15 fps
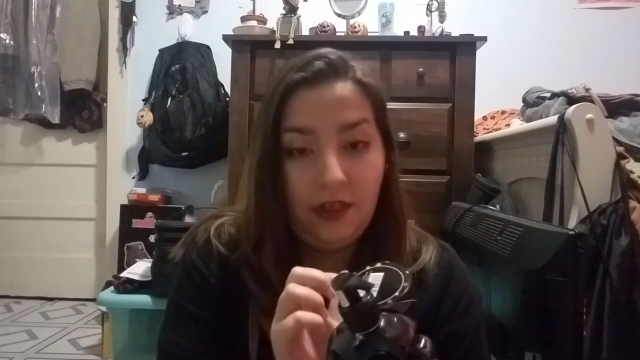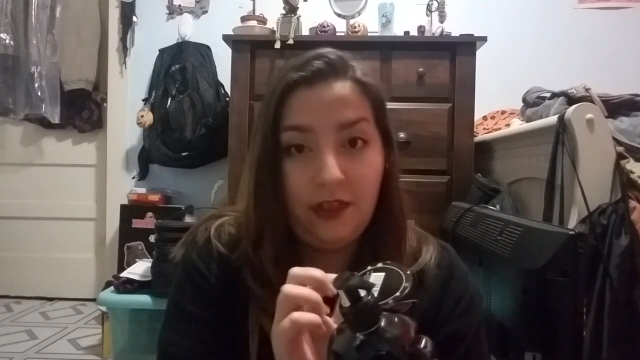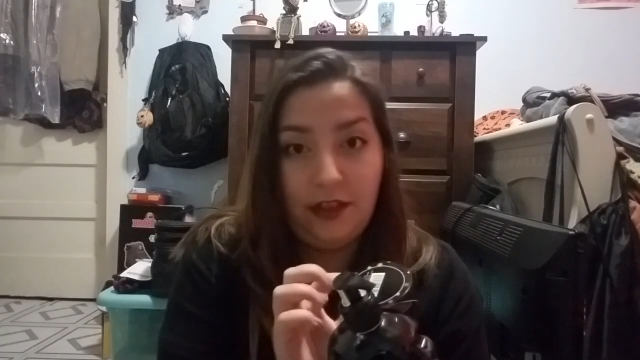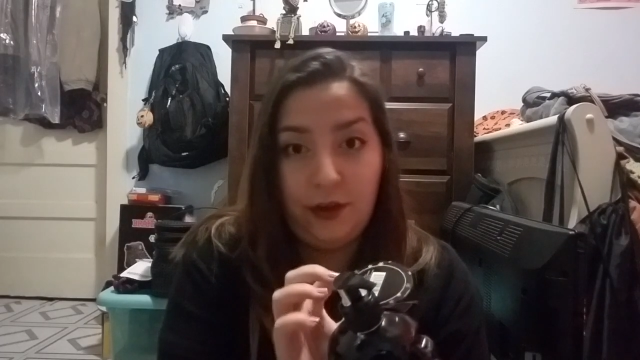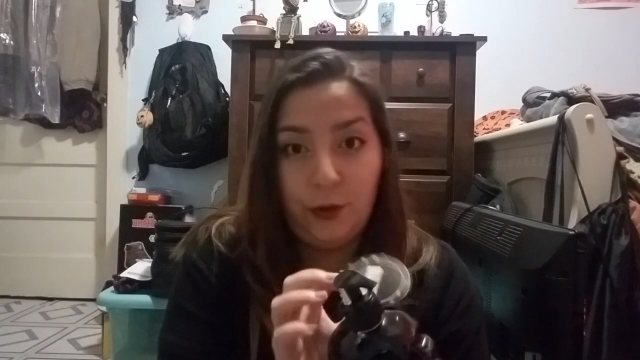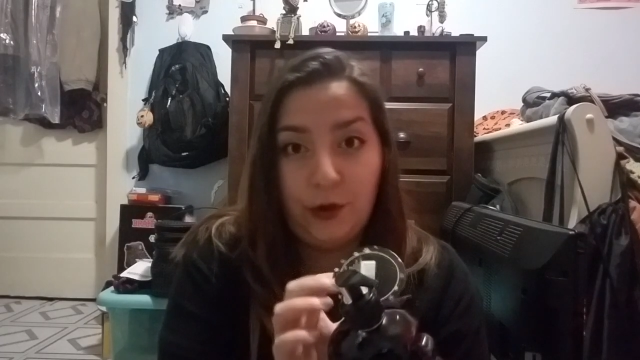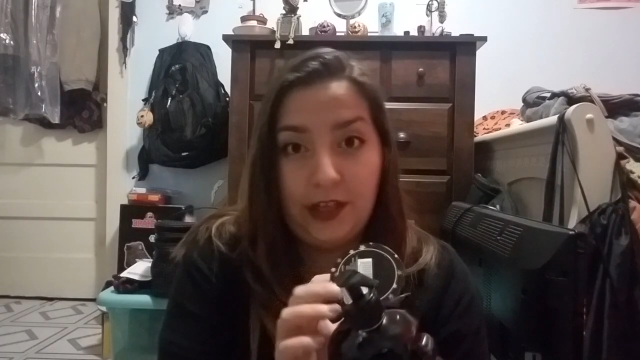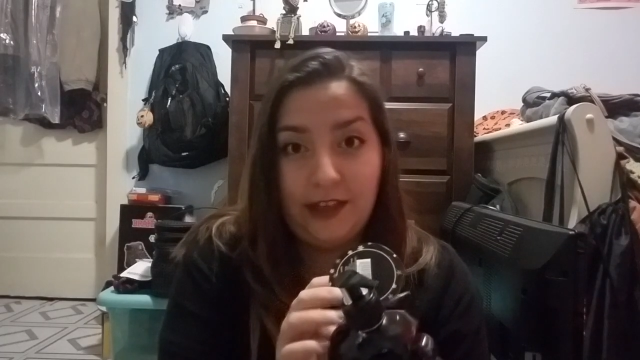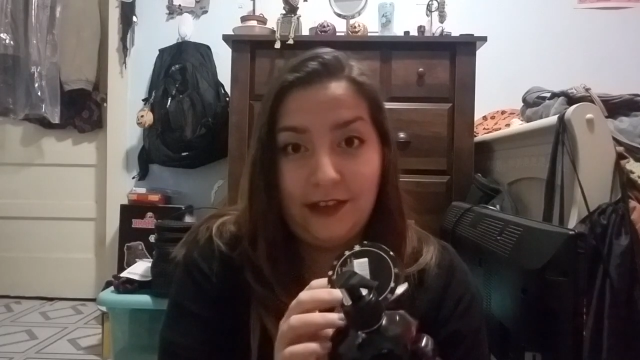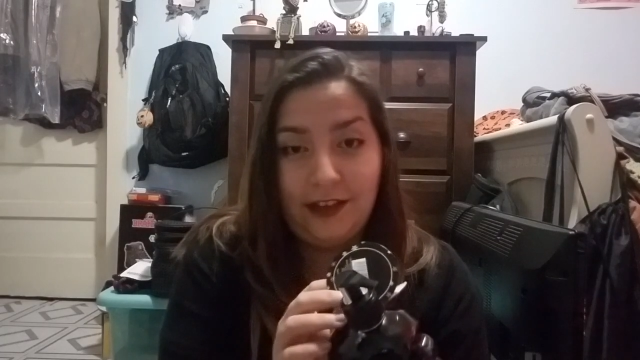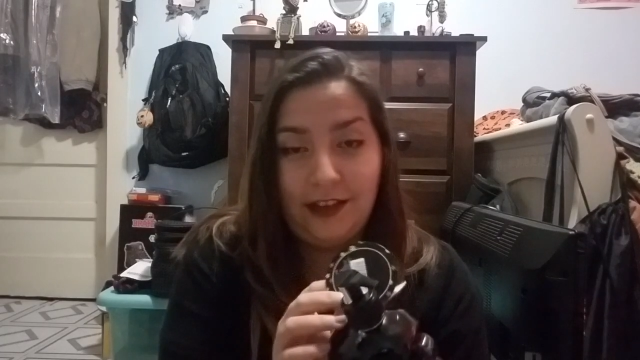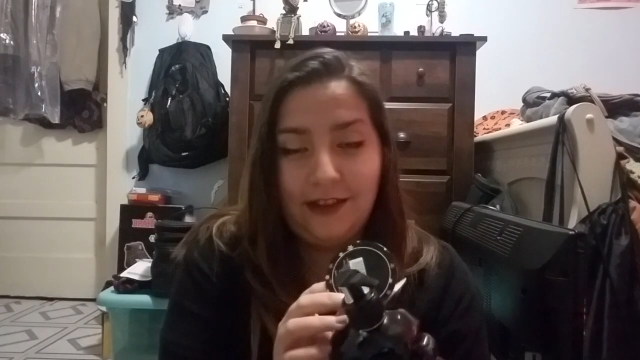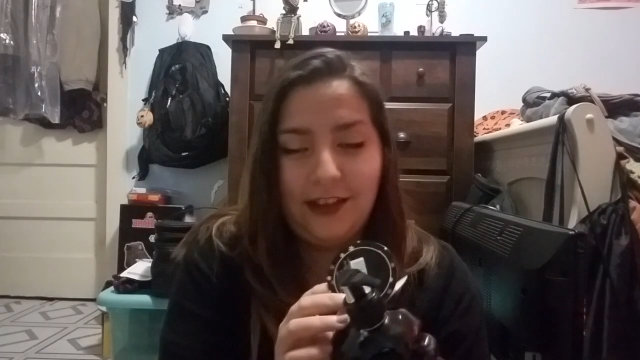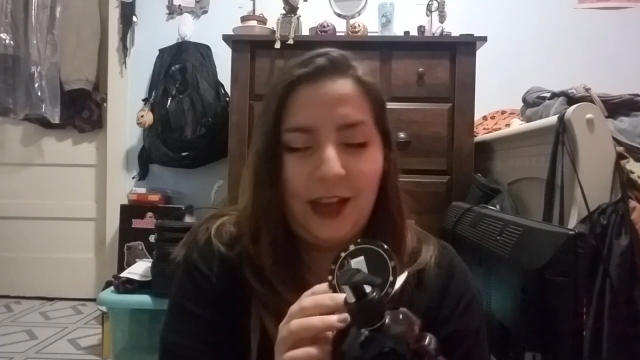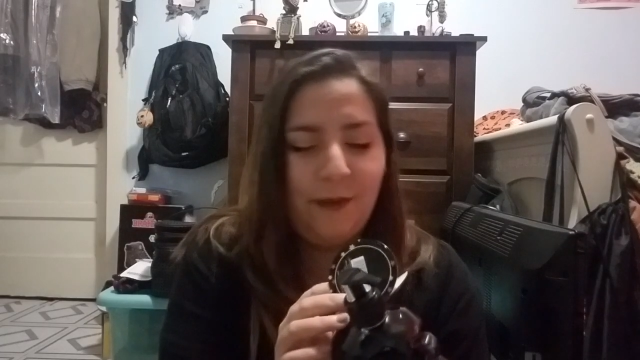That's what it
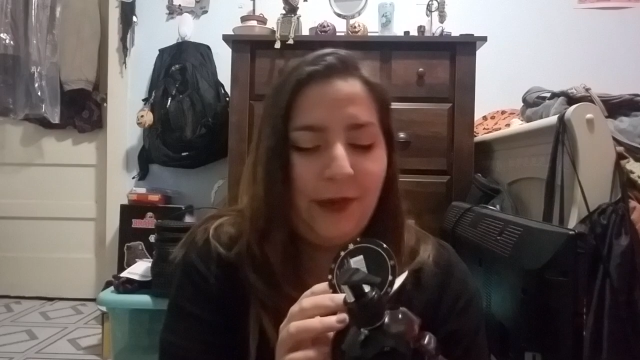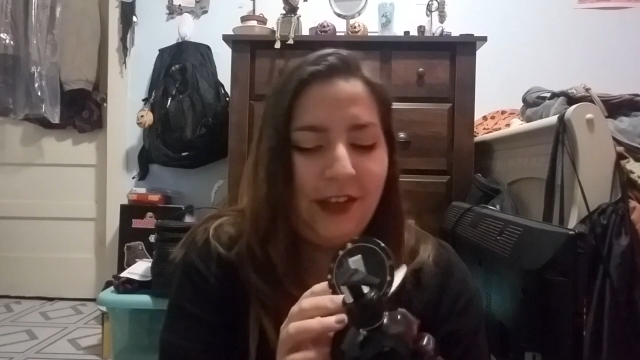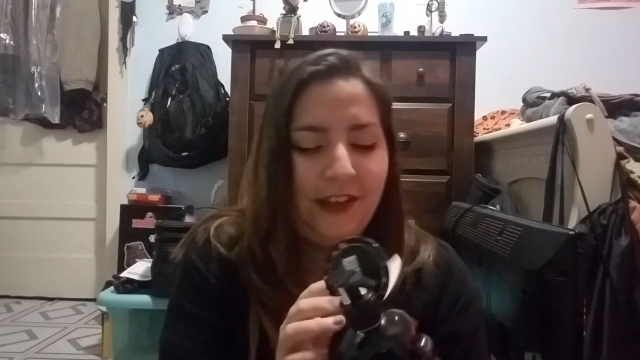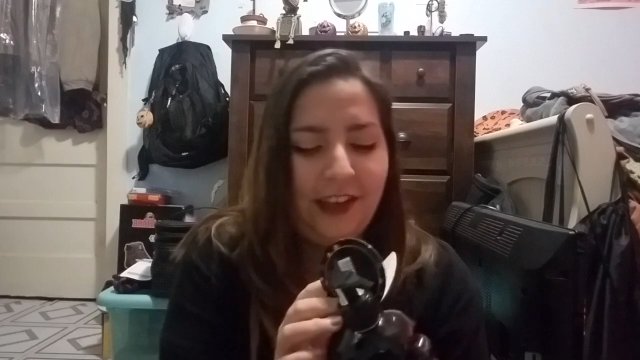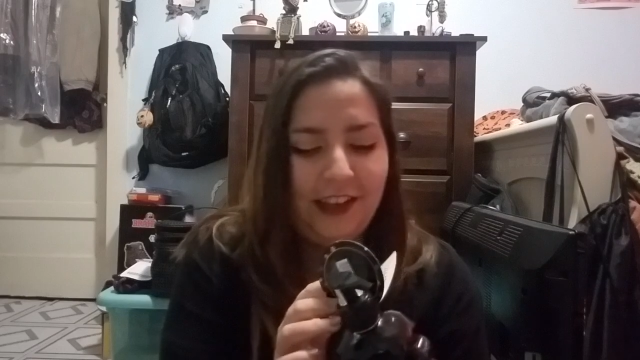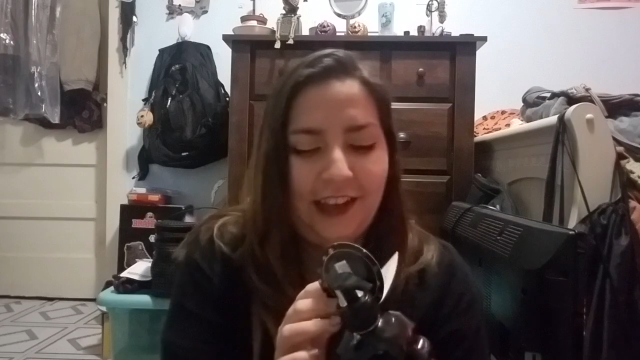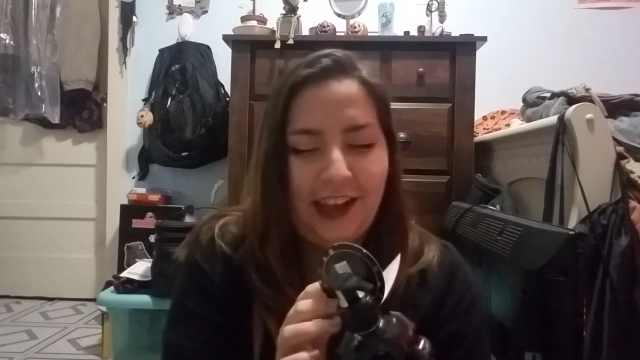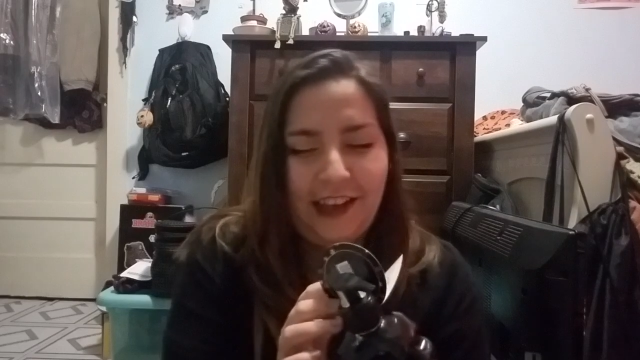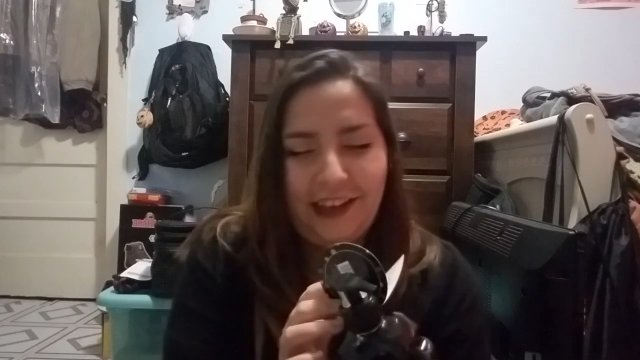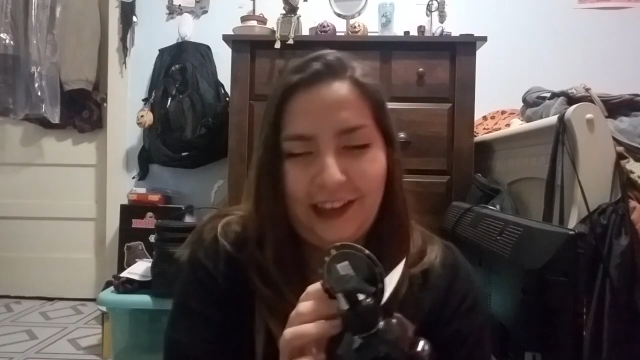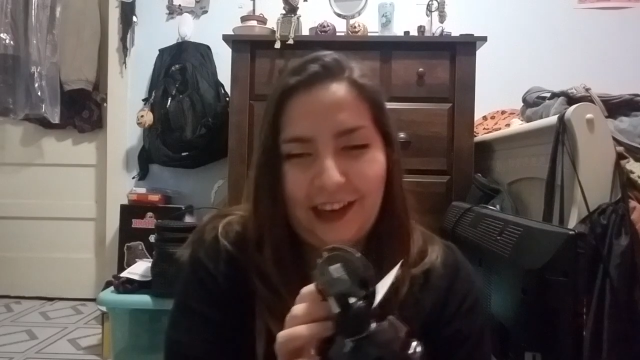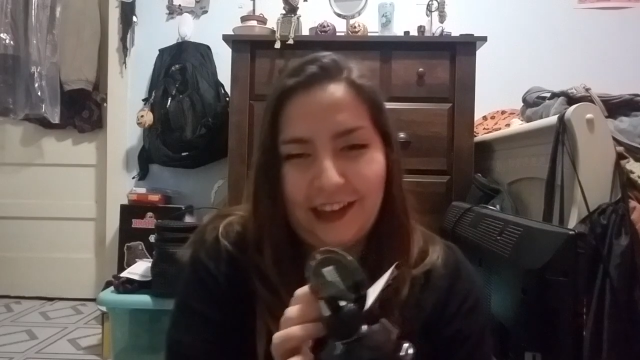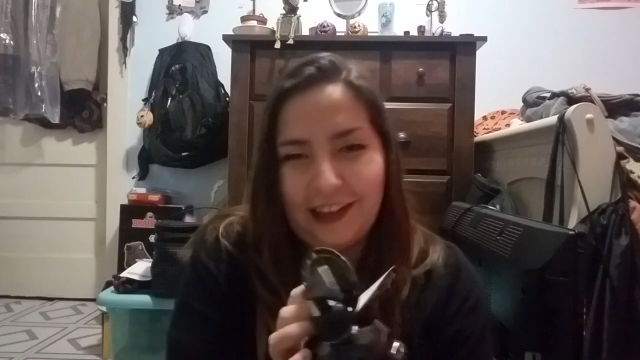says. I mean, like, I get it,